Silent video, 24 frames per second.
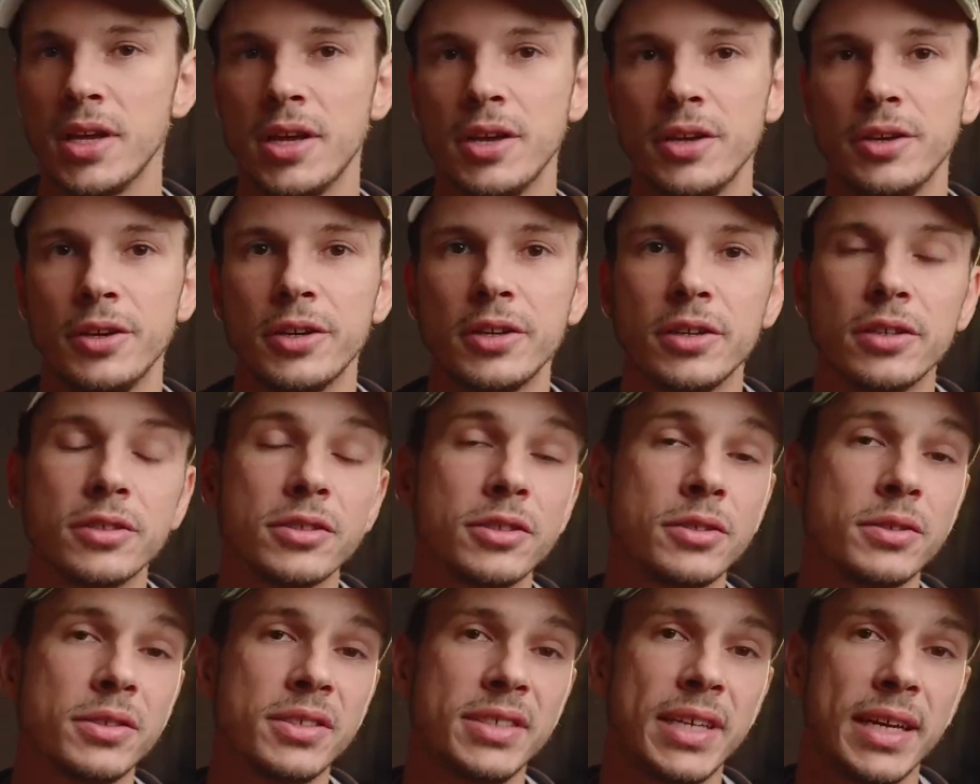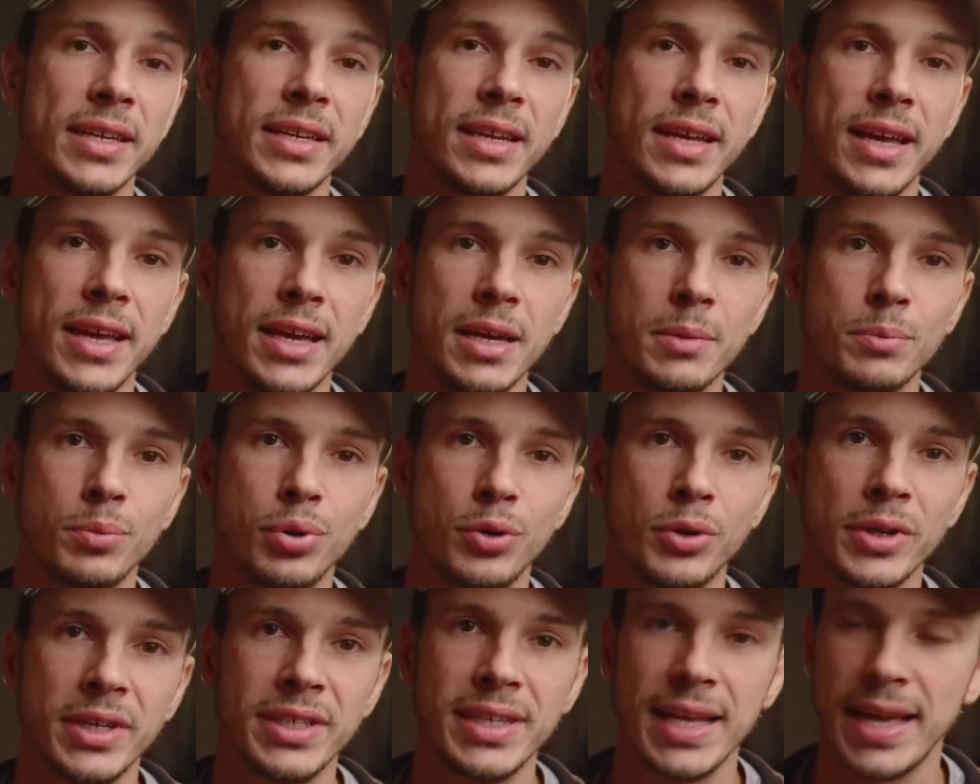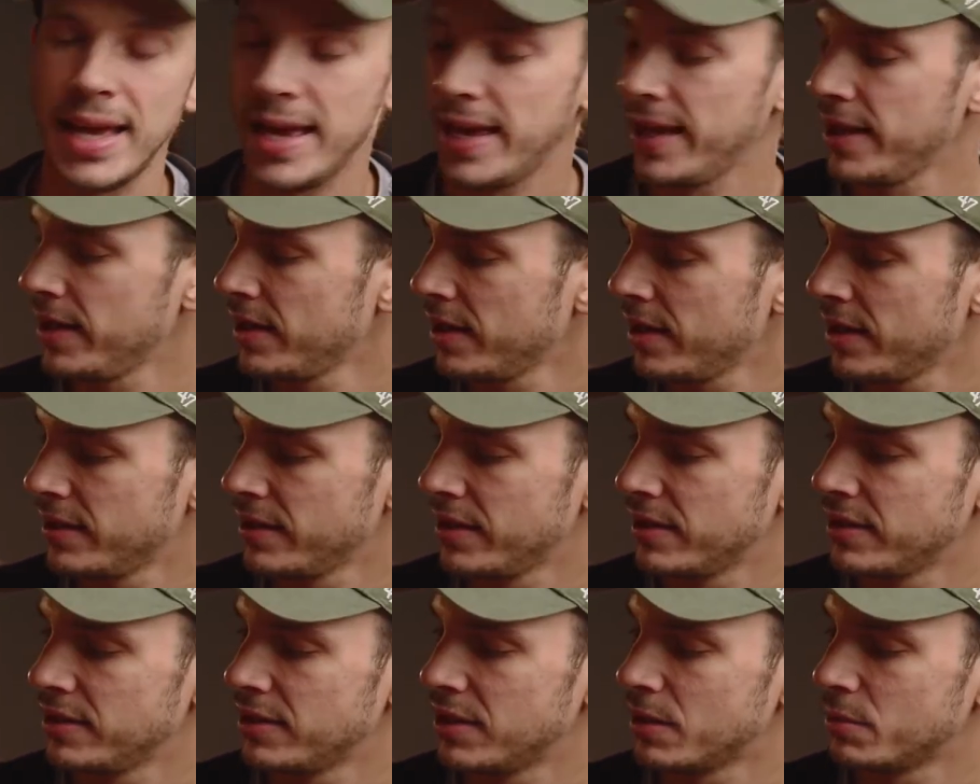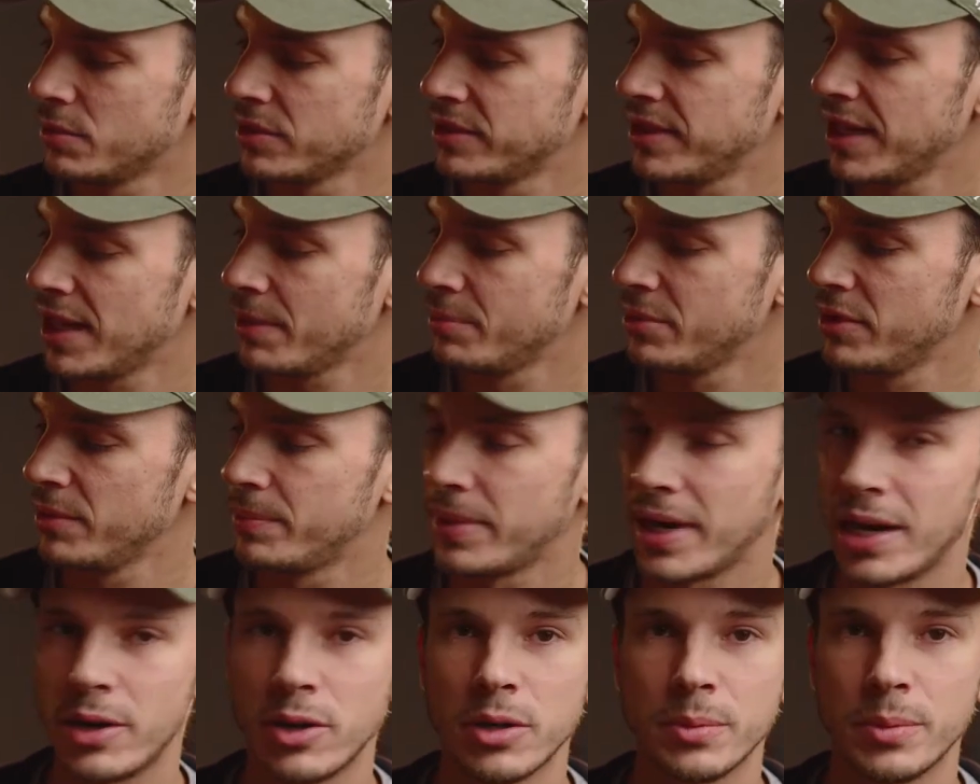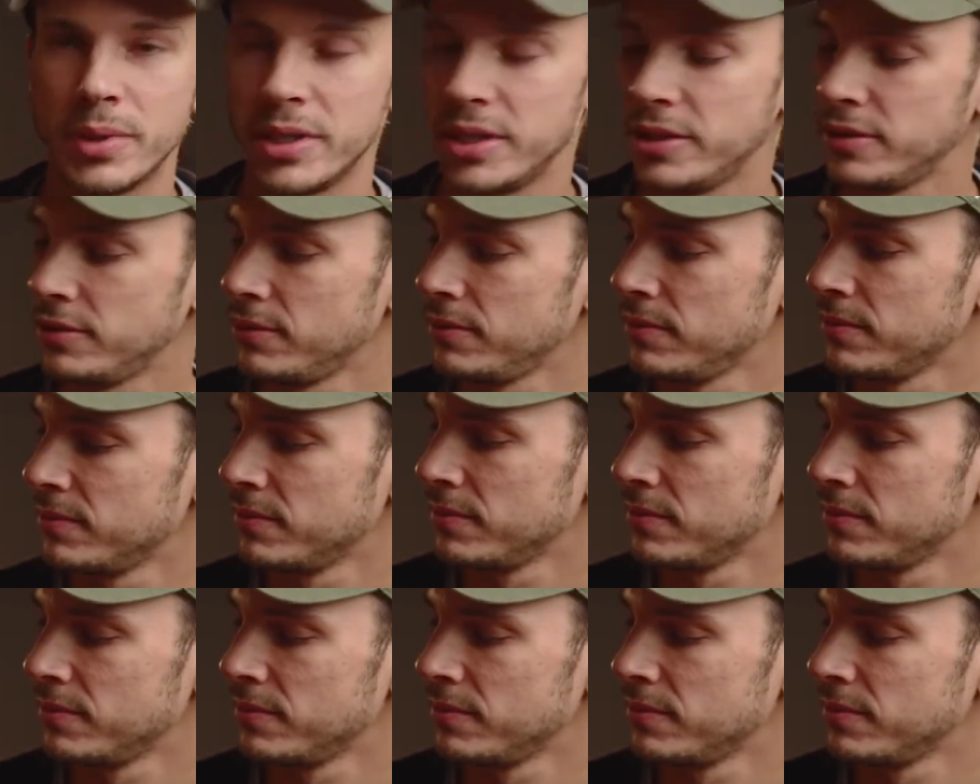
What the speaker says: You can also set a point A and then double tap the power button